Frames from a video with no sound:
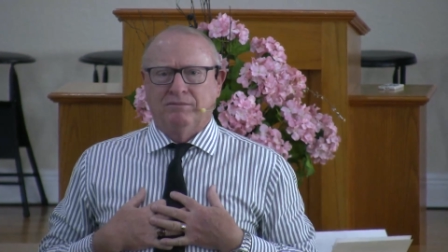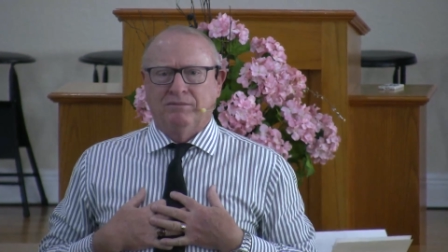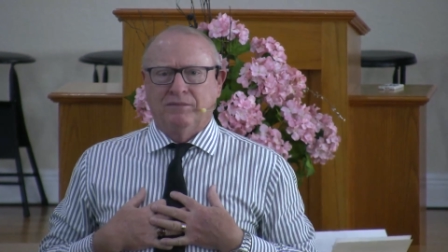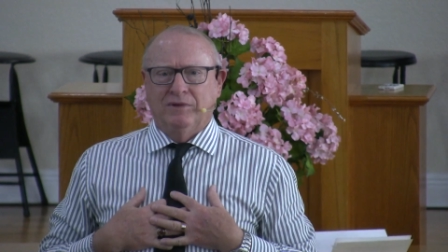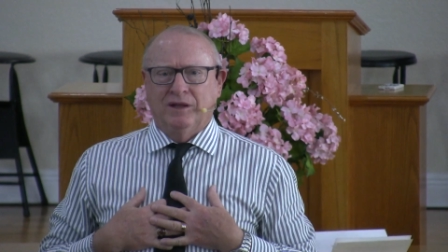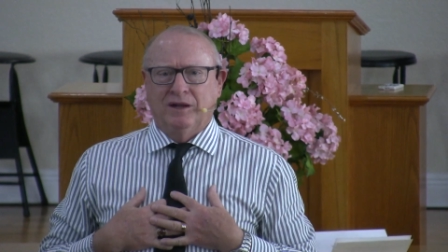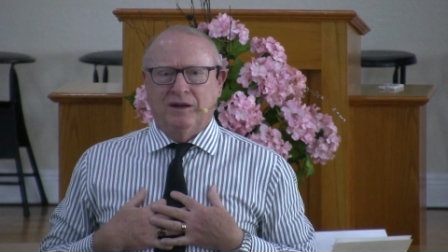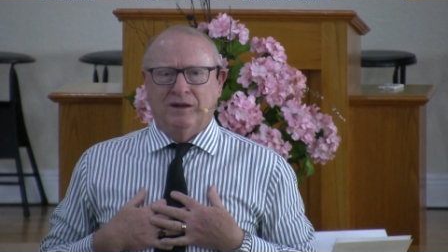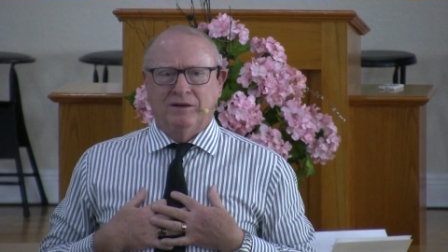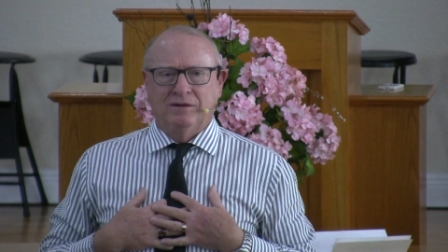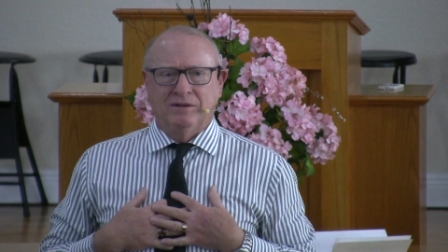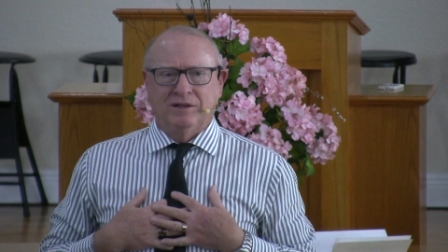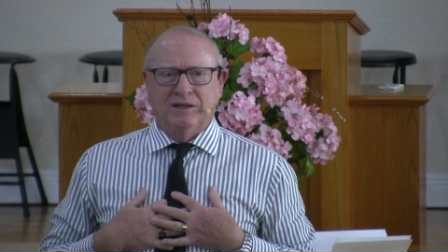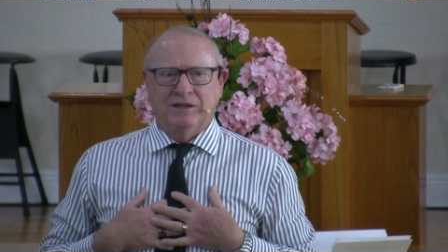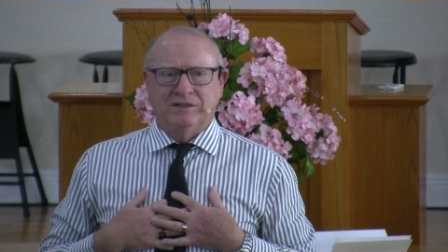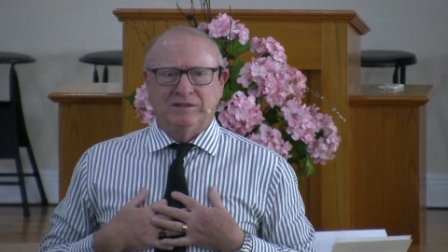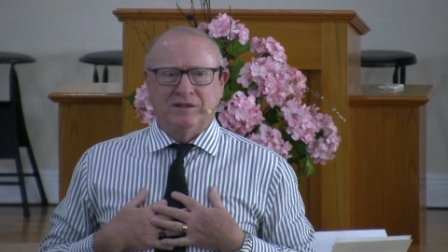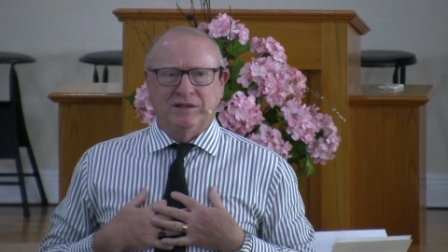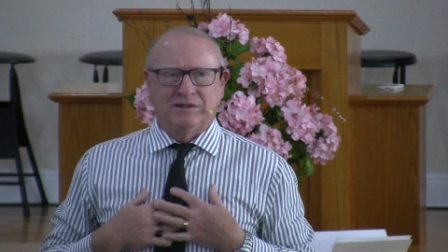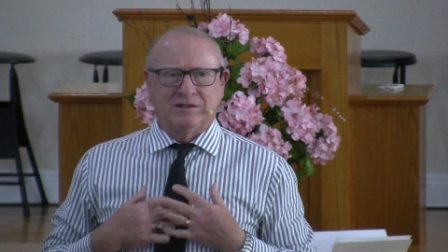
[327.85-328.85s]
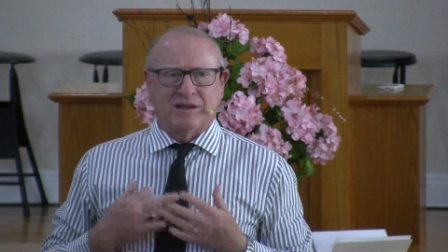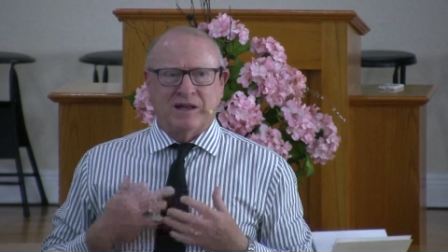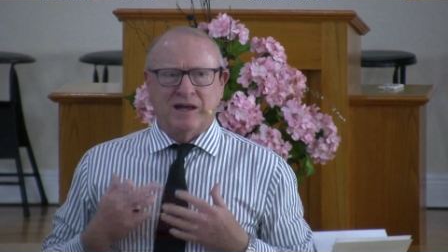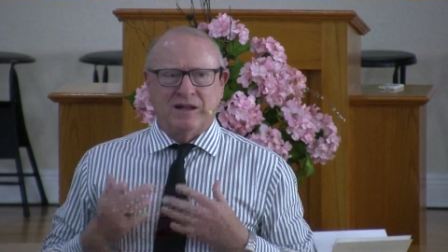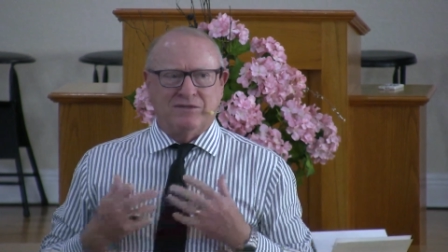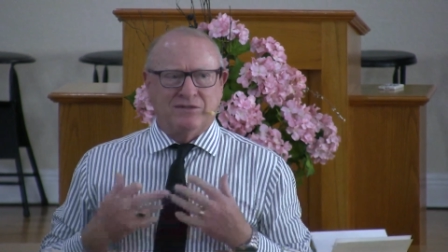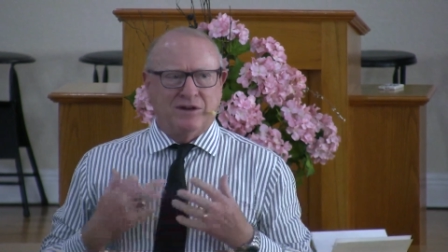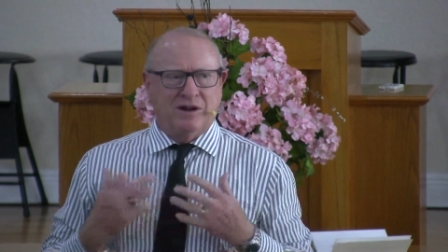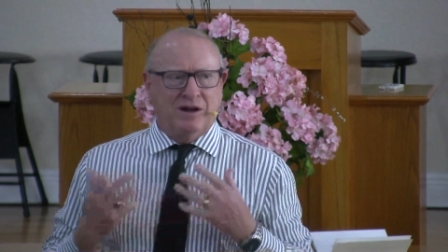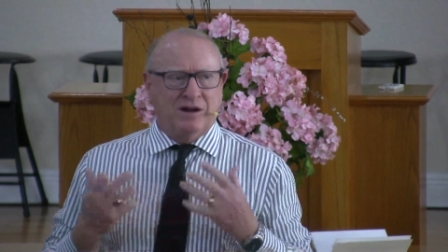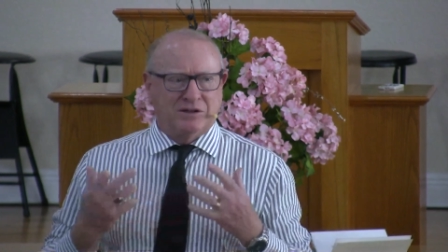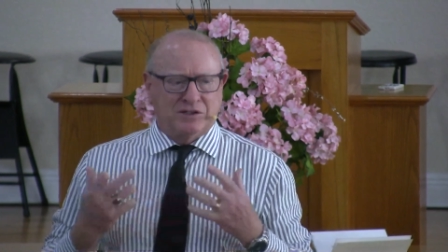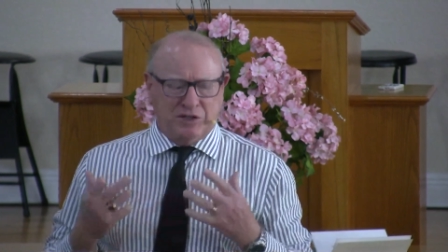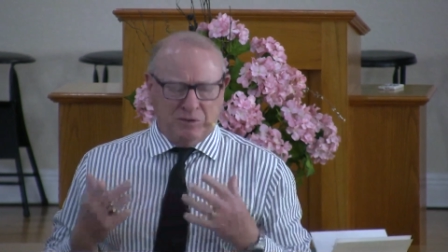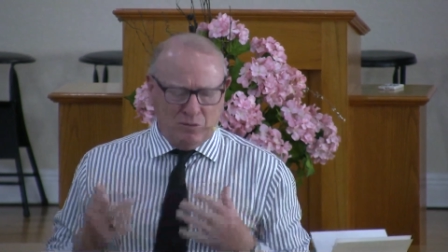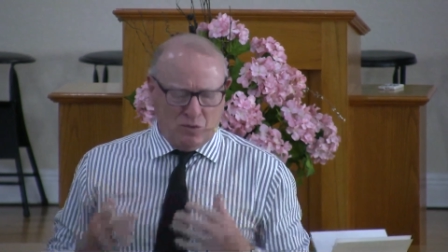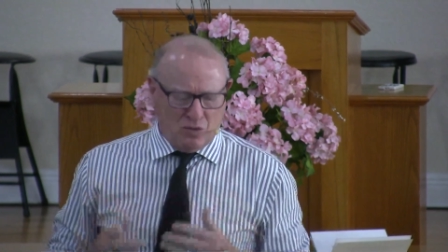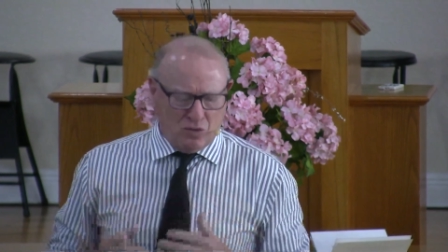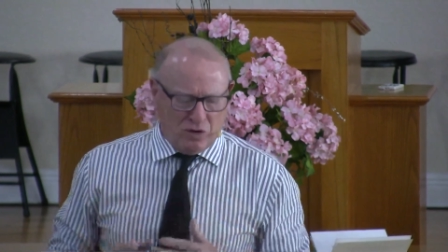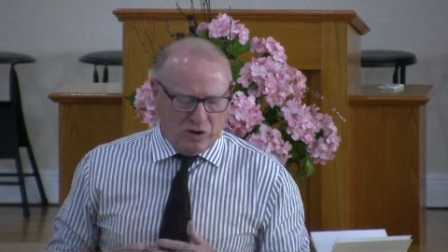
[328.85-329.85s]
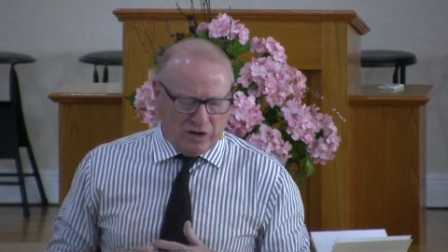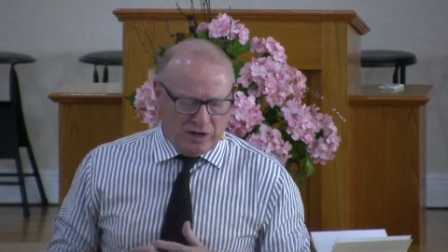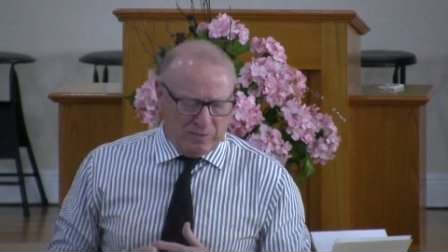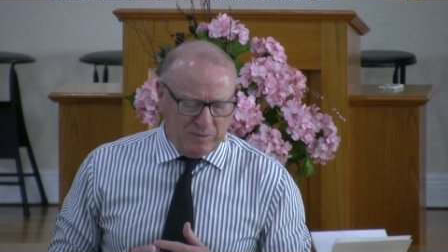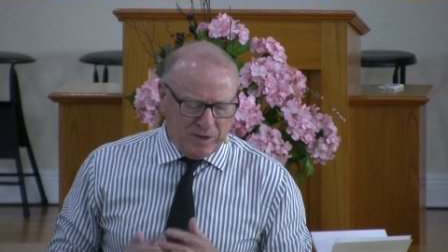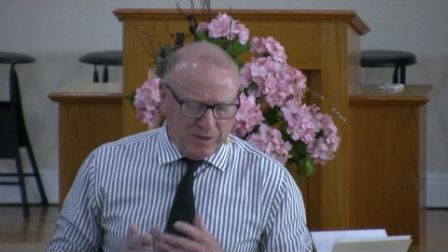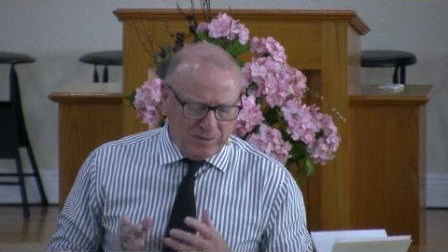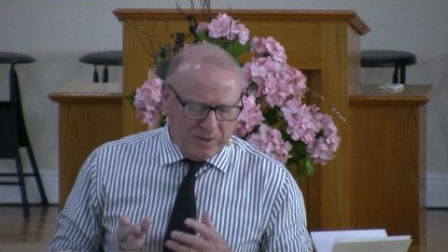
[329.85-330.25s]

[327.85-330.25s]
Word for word: You know, it, it's kind of an oxymoron to me.